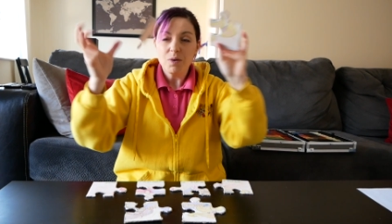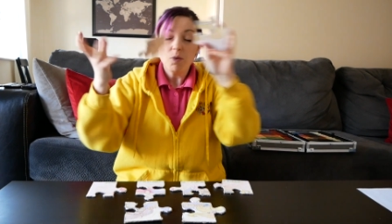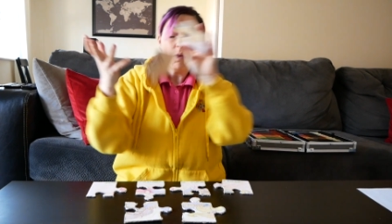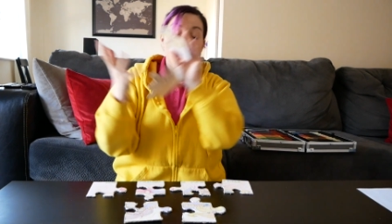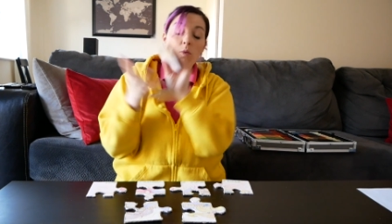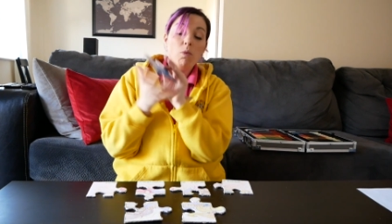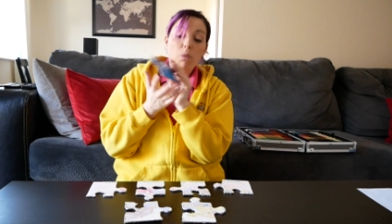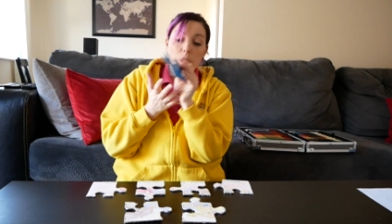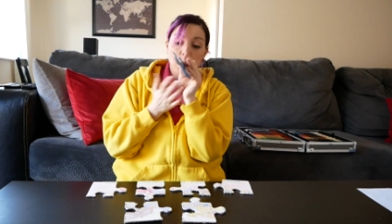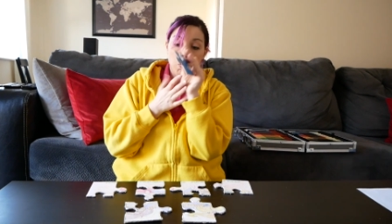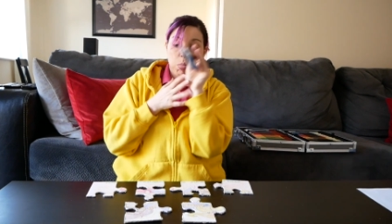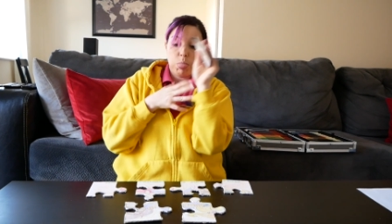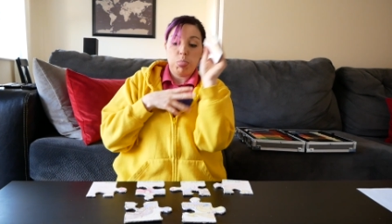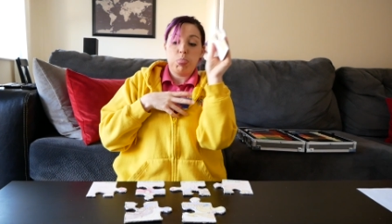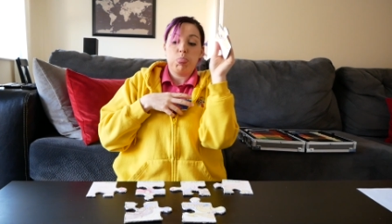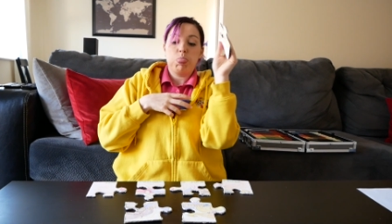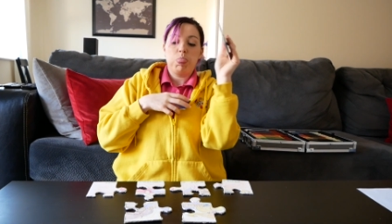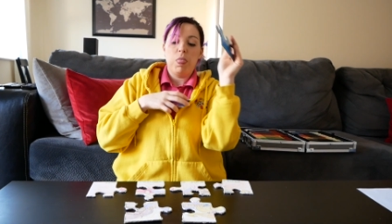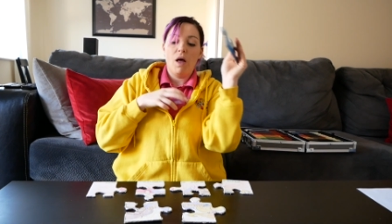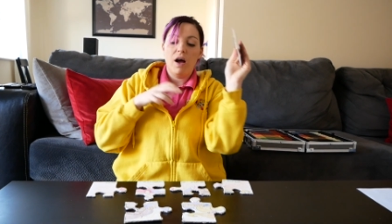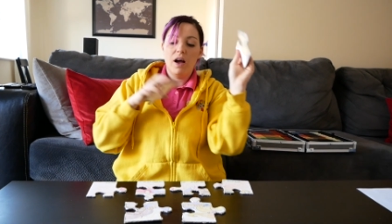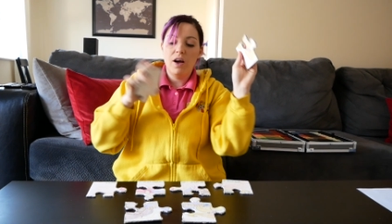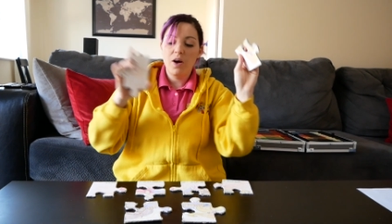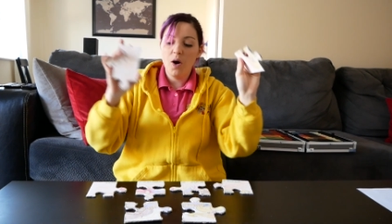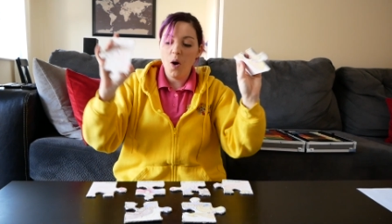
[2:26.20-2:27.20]

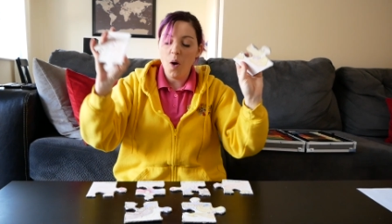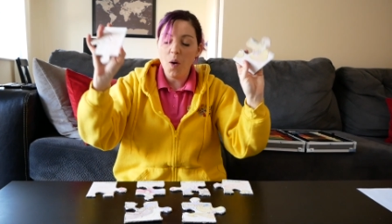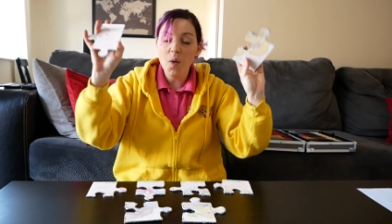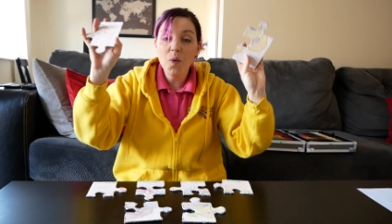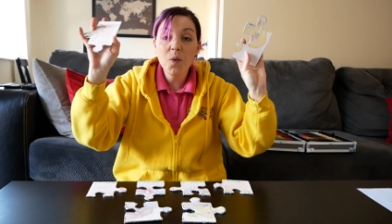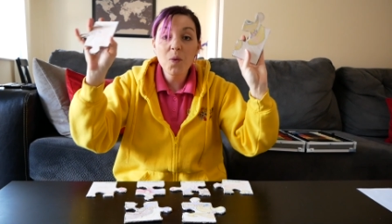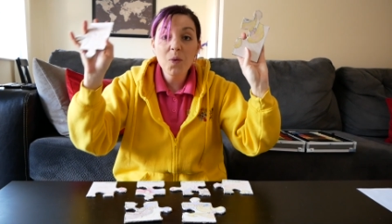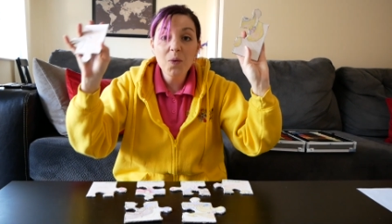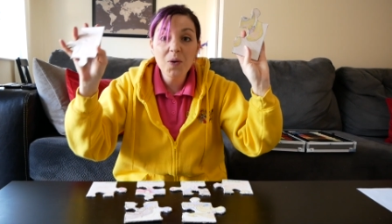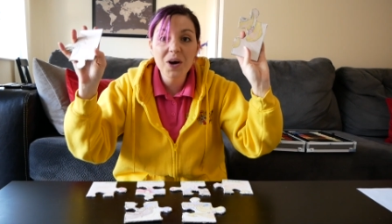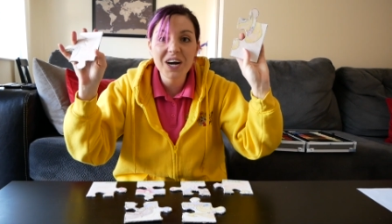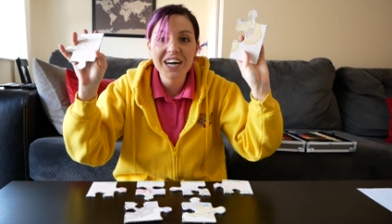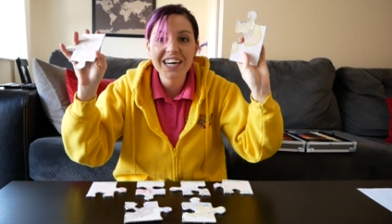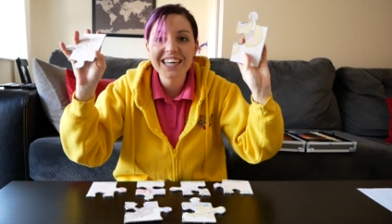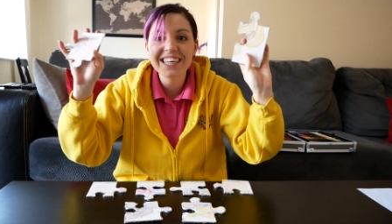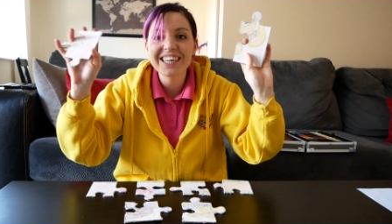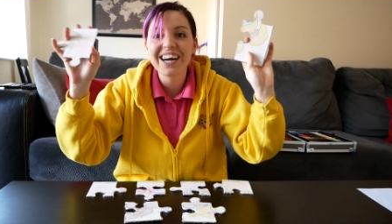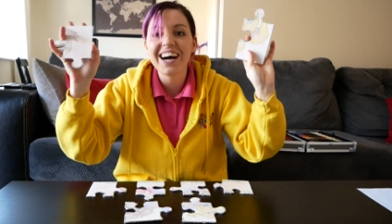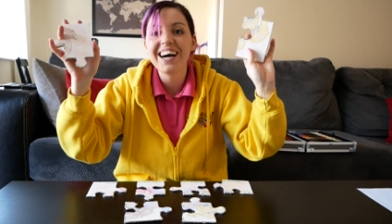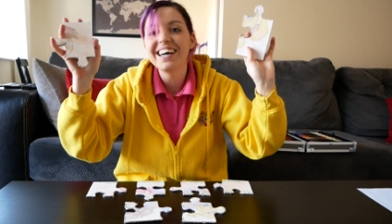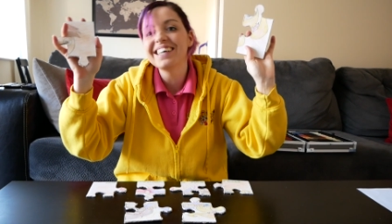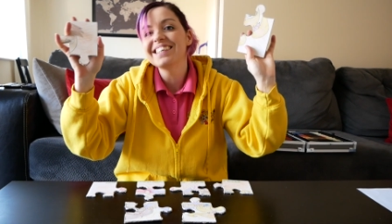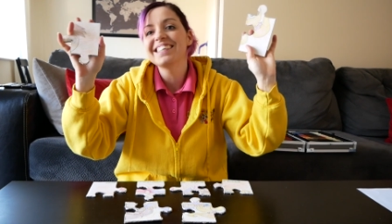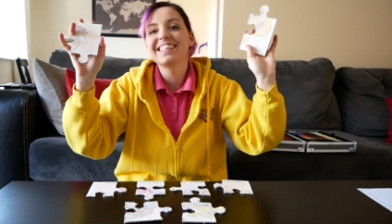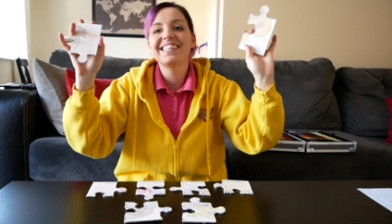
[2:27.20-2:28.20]
all
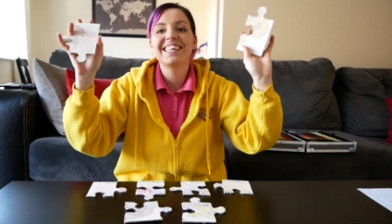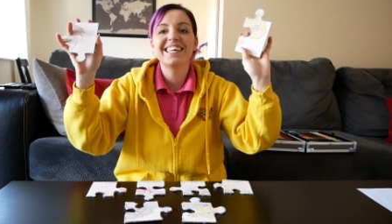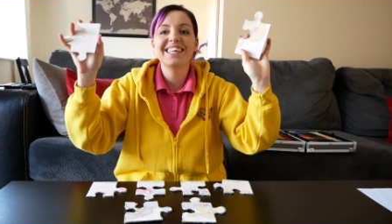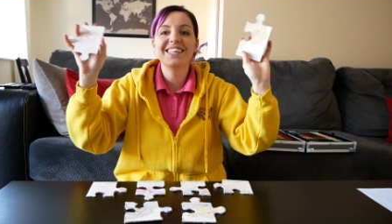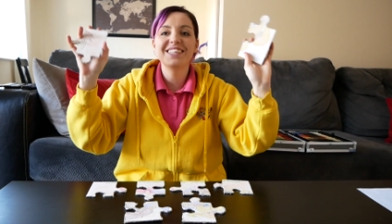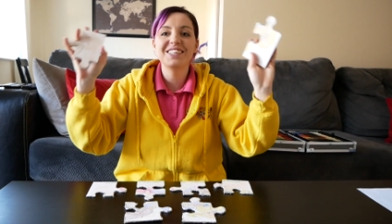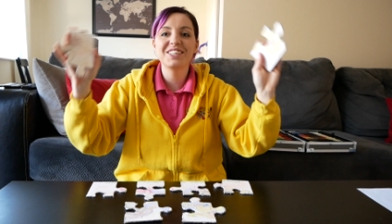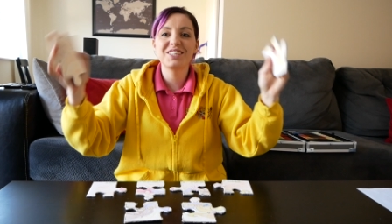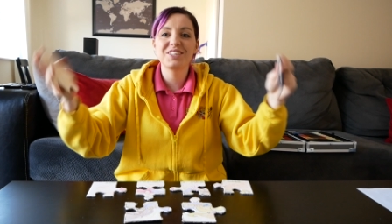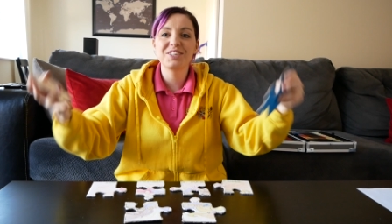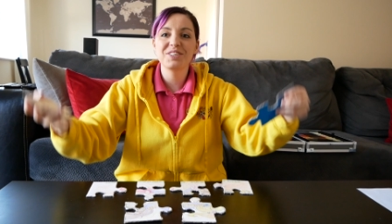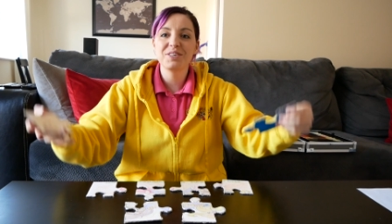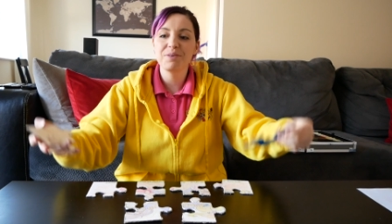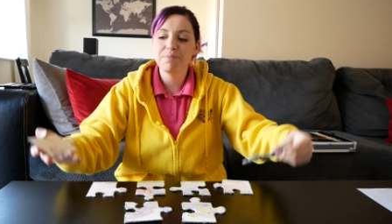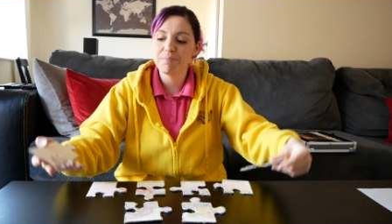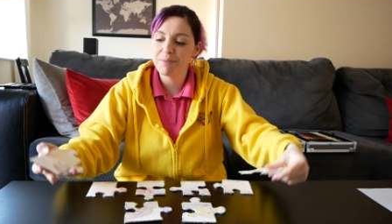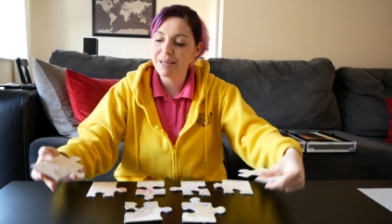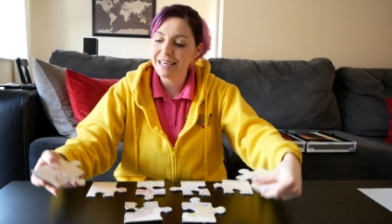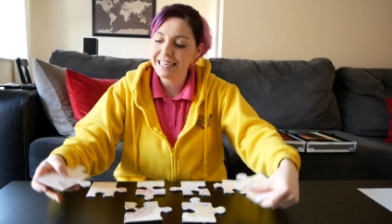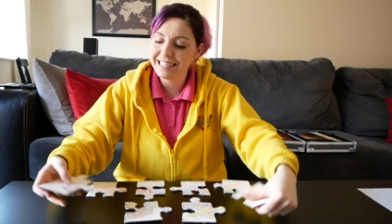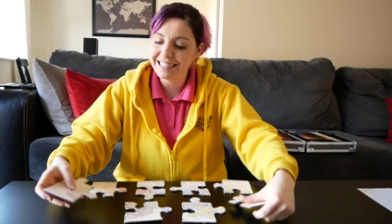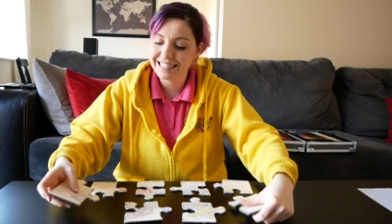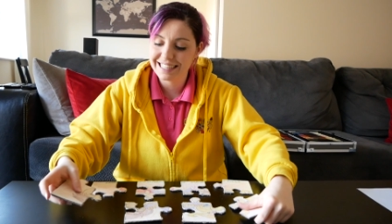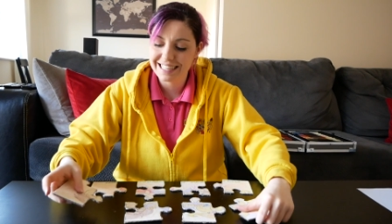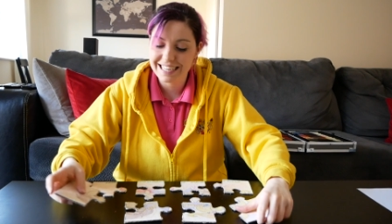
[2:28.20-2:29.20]
cut into
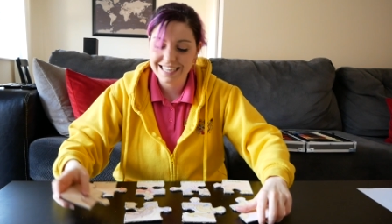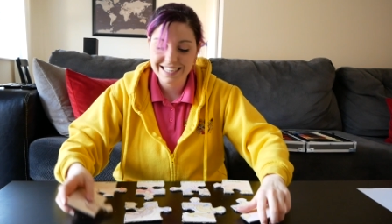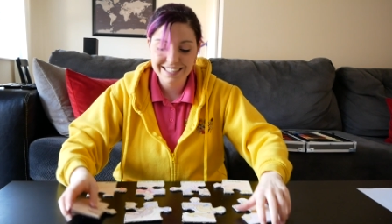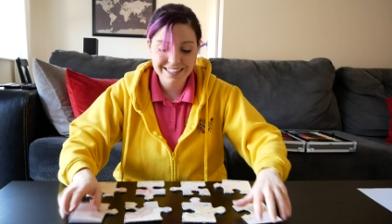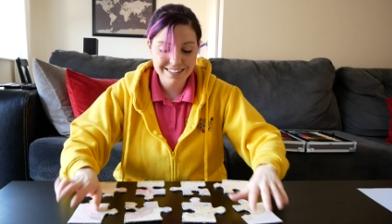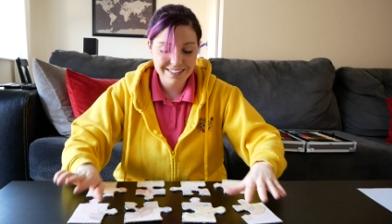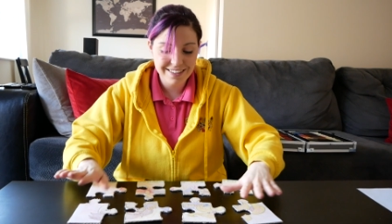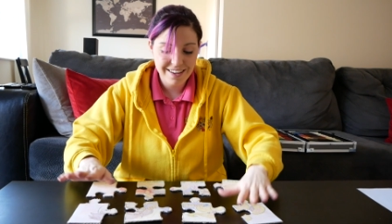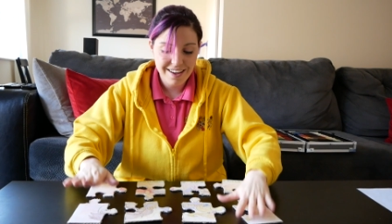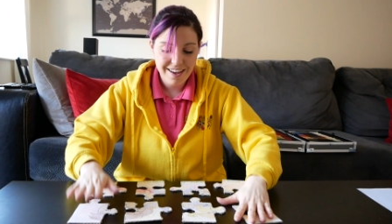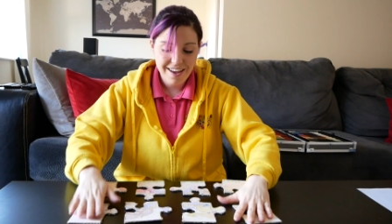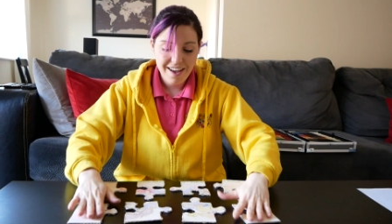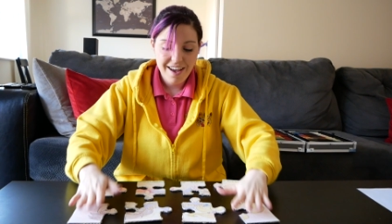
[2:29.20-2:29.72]
pieces.